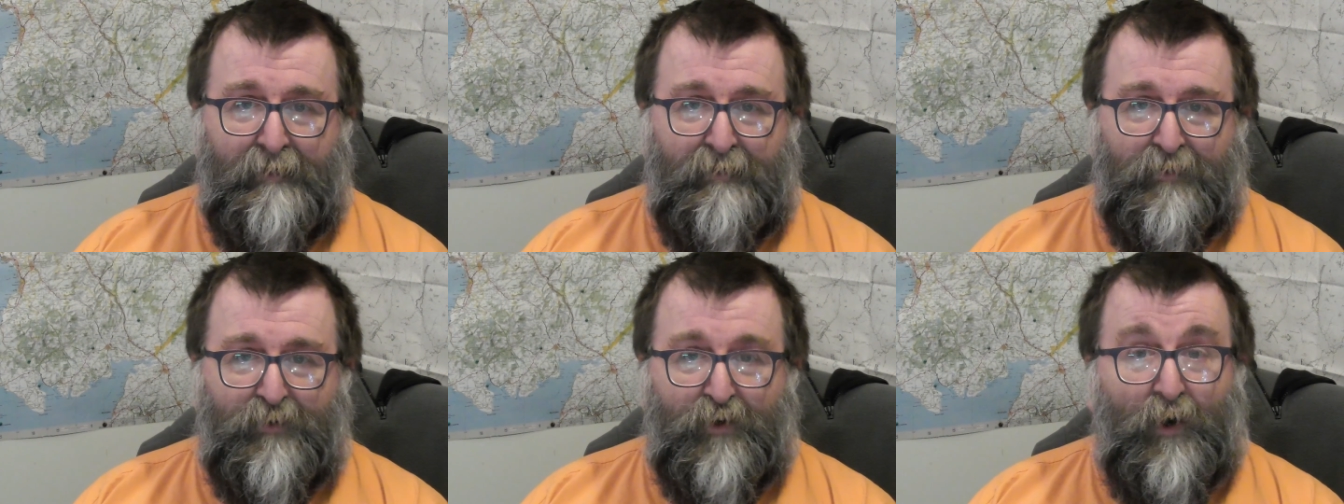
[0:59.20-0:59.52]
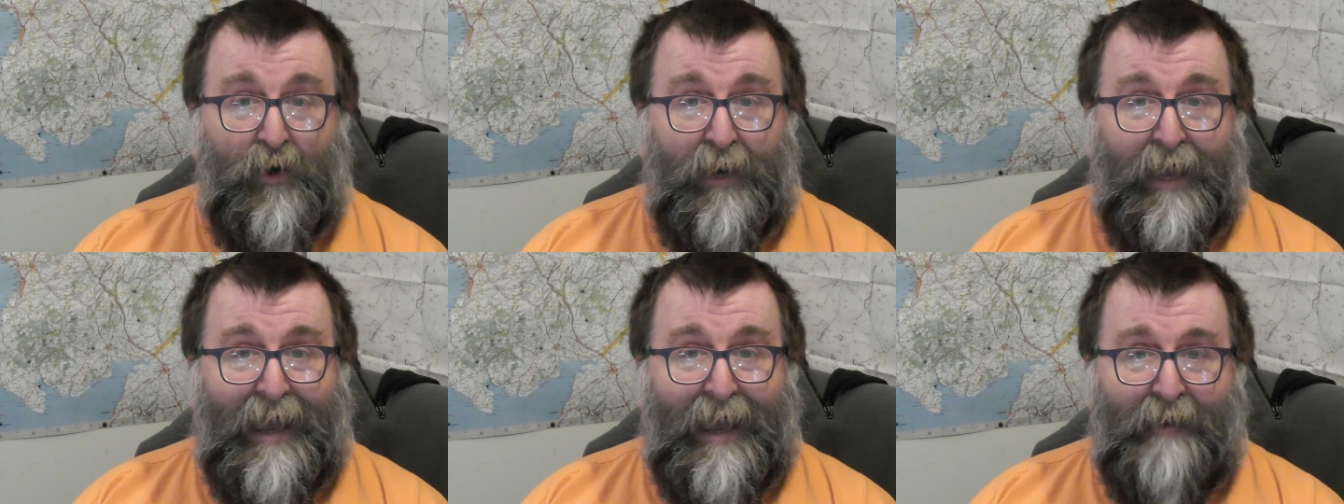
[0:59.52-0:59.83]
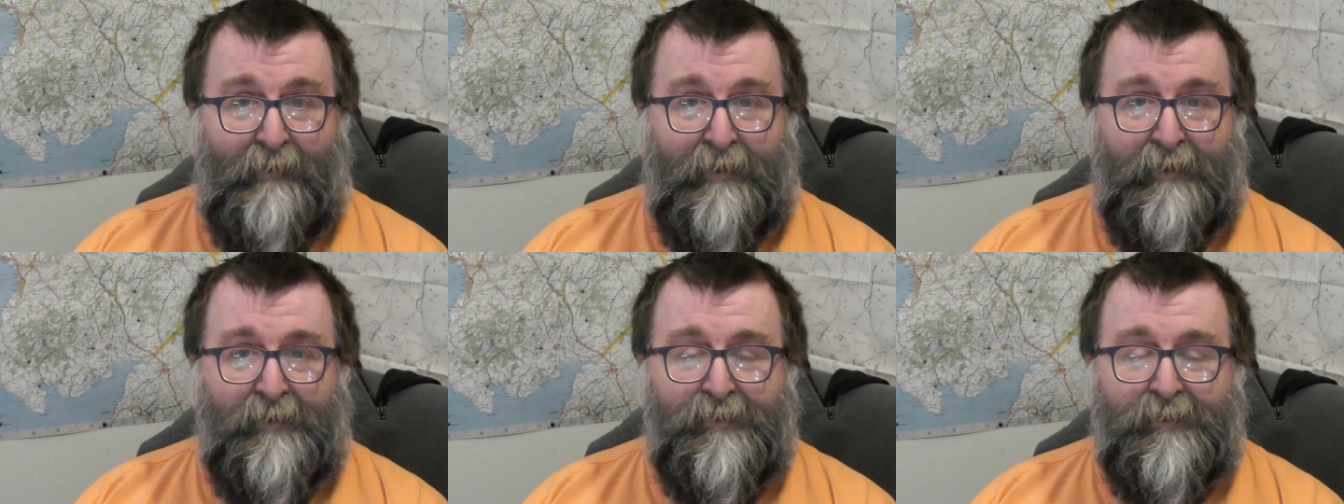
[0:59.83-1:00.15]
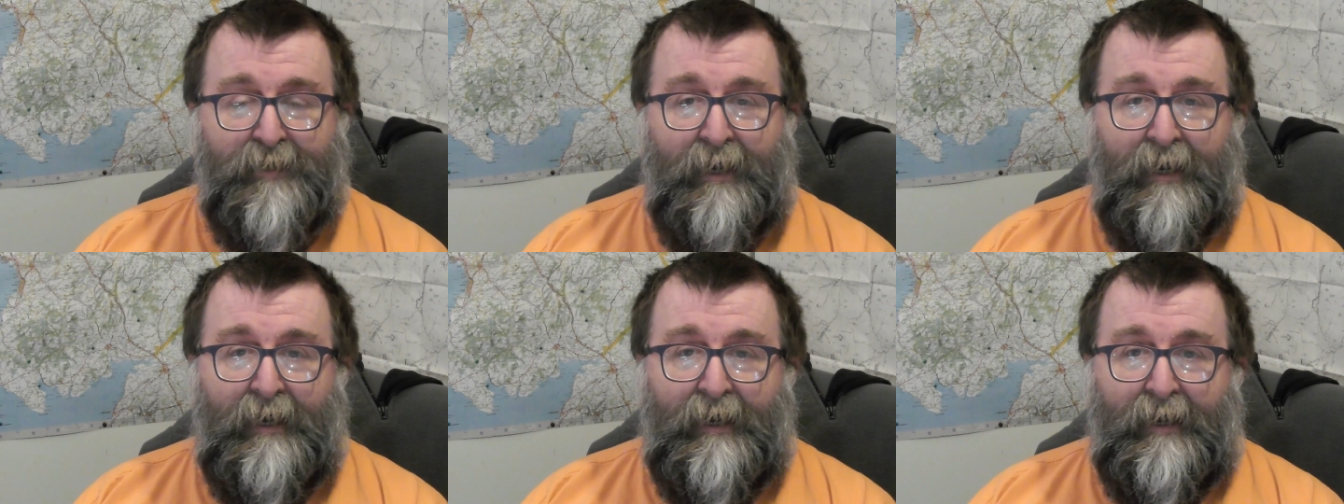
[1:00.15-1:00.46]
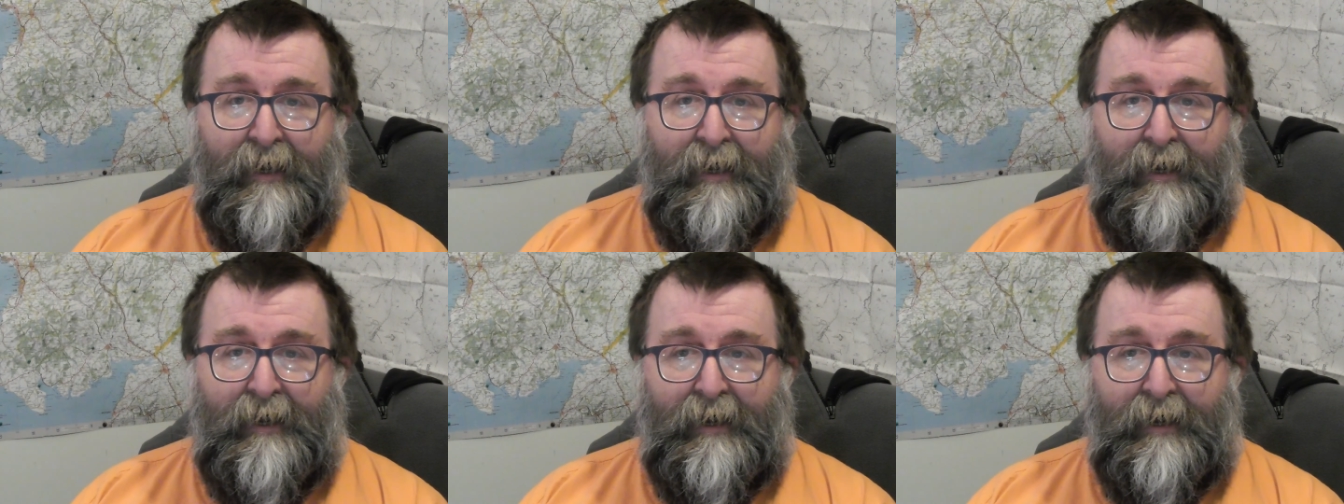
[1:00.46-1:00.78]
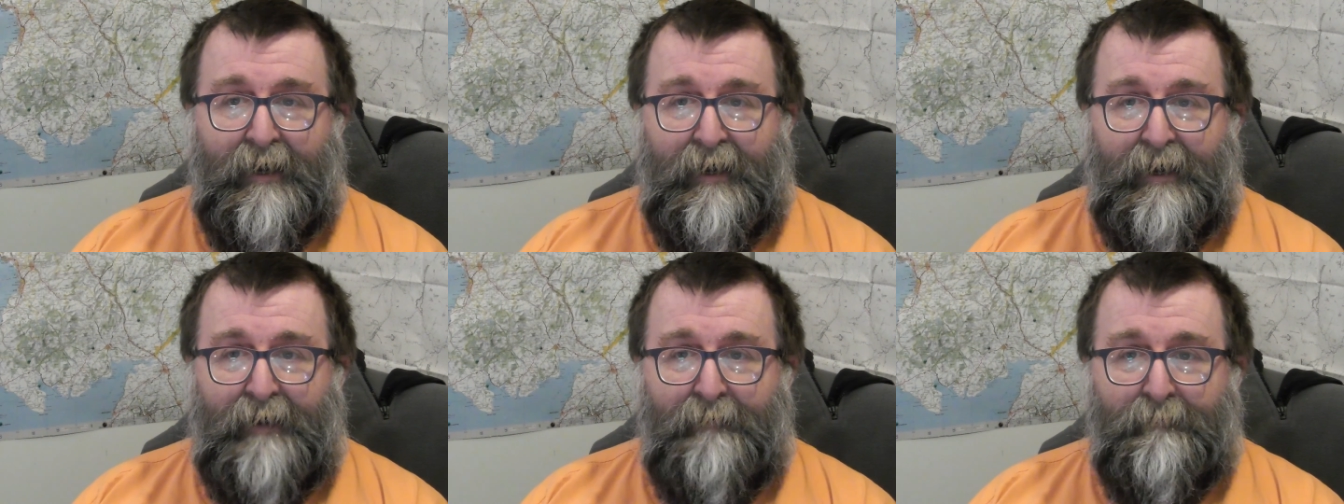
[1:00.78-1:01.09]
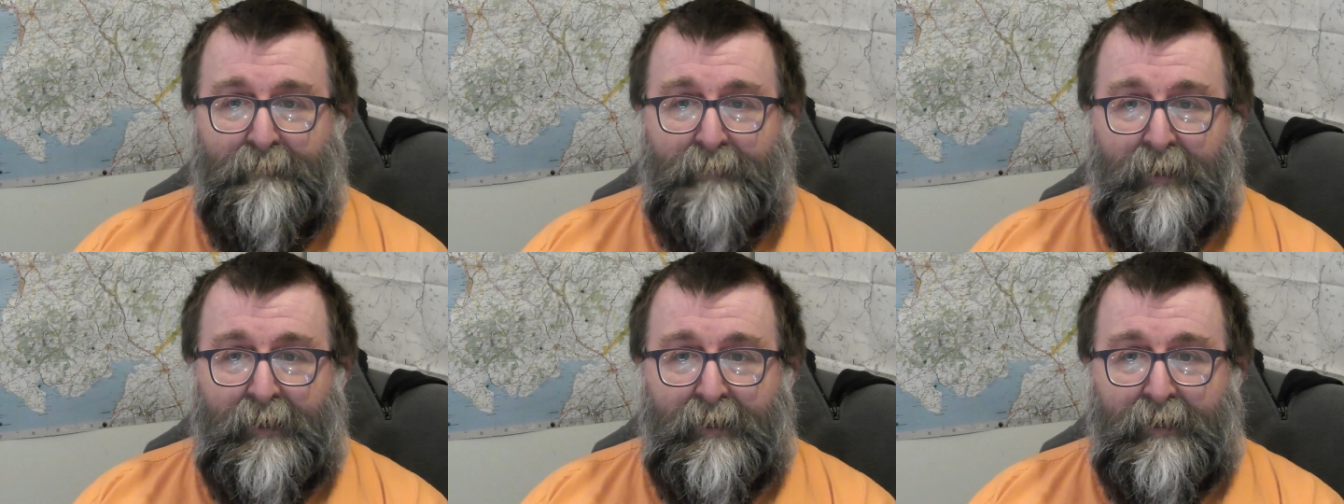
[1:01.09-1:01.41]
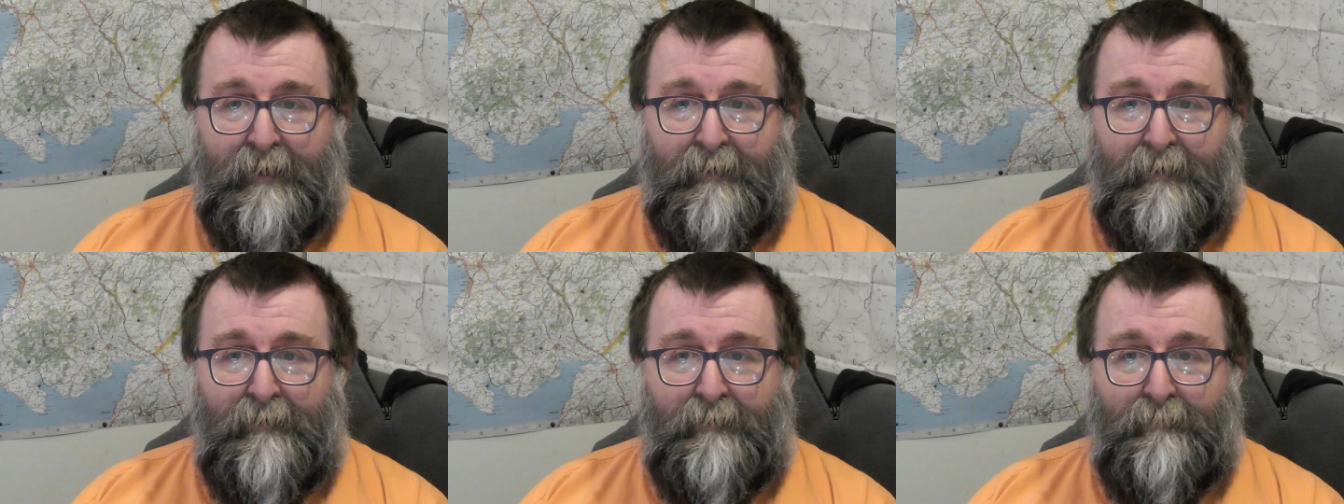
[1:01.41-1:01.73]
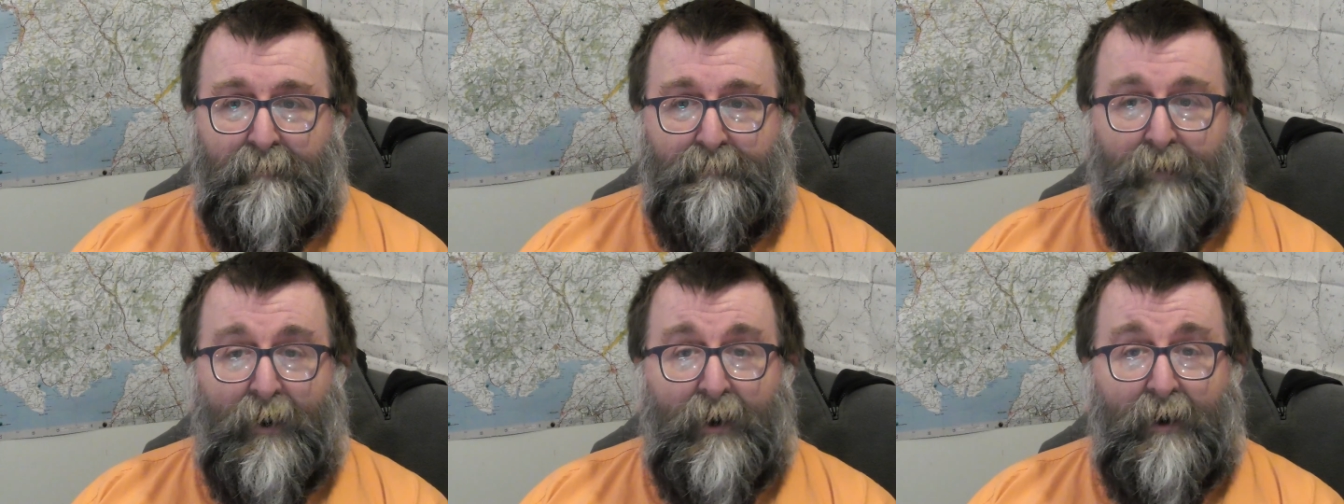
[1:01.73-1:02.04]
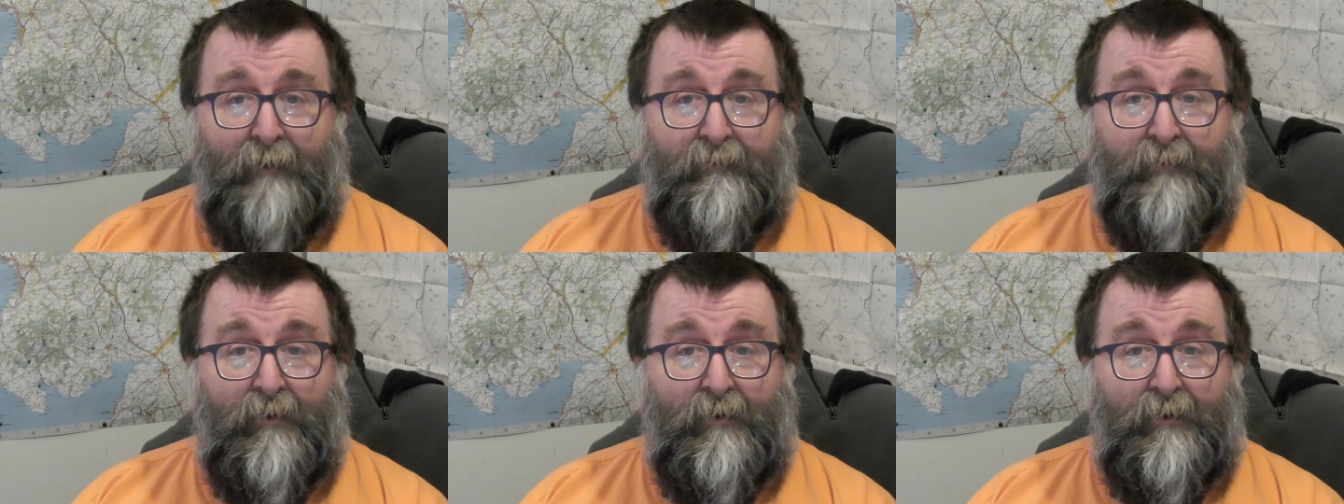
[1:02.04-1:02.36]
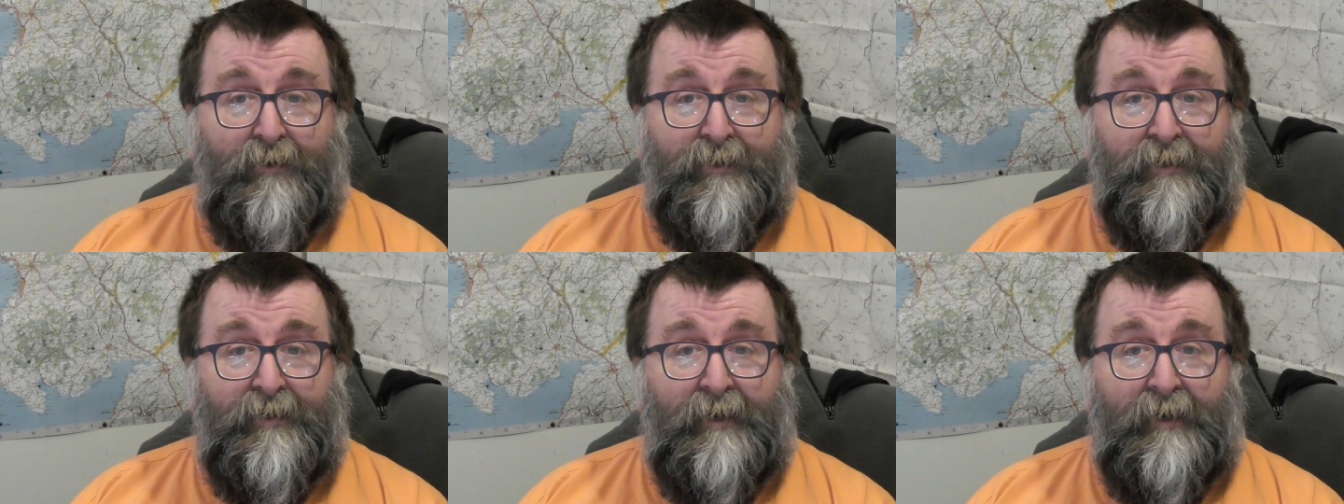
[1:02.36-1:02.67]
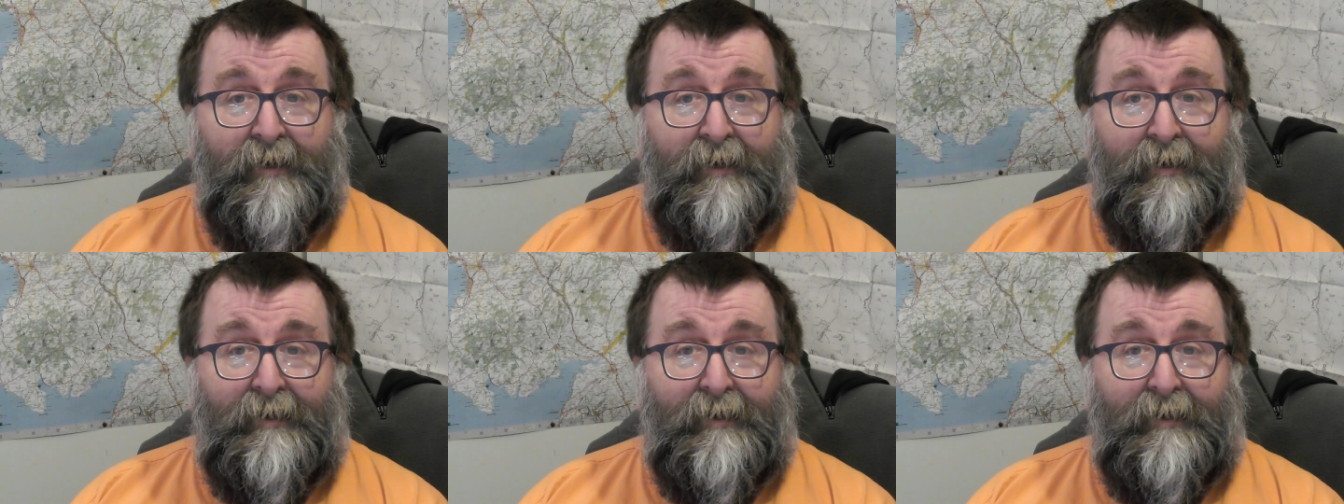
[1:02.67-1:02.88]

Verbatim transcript: certain areas, um, but of course,